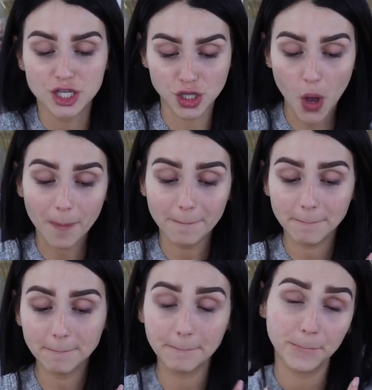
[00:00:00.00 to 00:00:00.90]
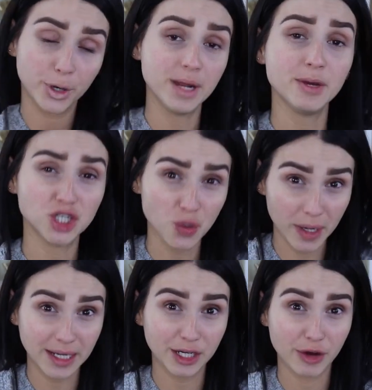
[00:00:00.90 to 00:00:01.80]
So pretty much she
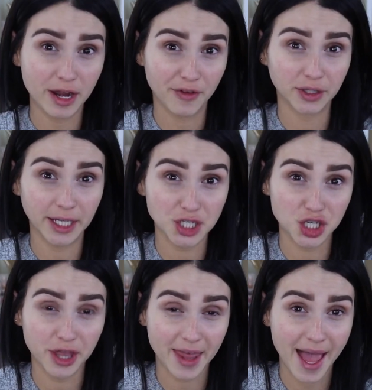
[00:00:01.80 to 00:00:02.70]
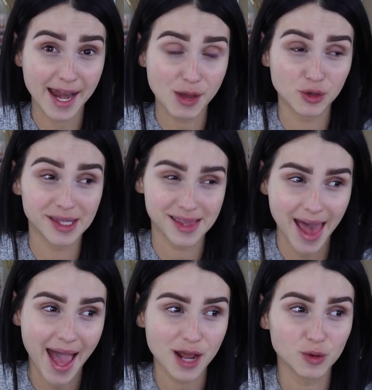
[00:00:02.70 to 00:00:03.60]
wanted to create a foundation that it was
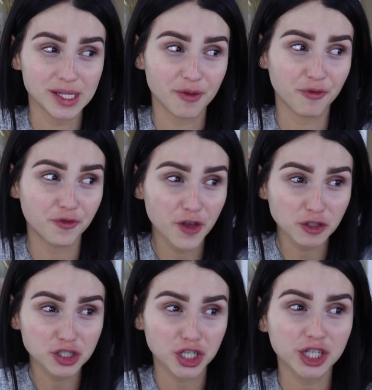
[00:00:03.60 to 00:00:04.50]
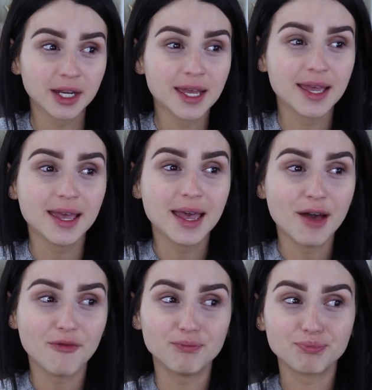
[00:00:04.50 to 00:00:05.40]
a filter
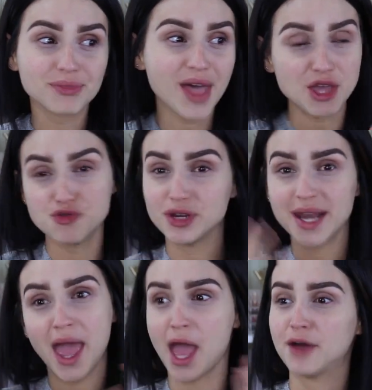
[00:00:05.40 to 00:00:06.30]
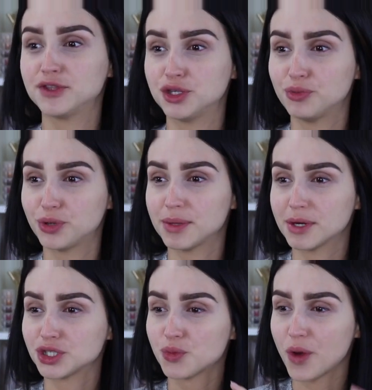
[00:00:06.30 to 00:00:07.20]
that you didn't have to pretty
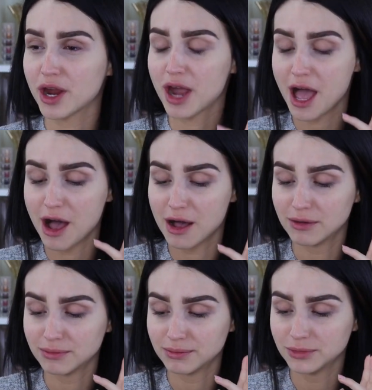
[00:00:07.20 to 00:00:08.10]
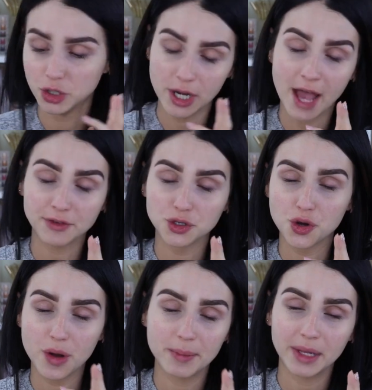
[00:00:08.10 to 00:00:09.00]
much wear you didn't have to
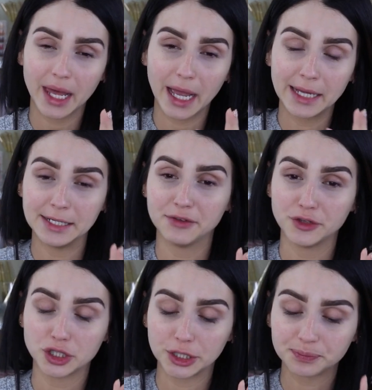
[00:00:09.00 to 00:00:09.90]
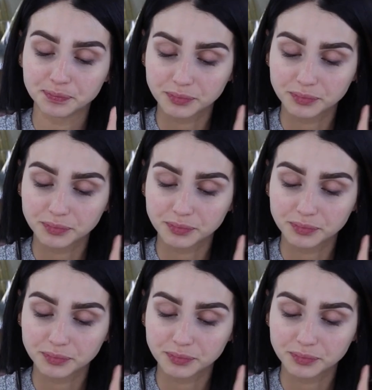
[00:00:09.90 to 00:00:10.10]
go and be like, I need a filter.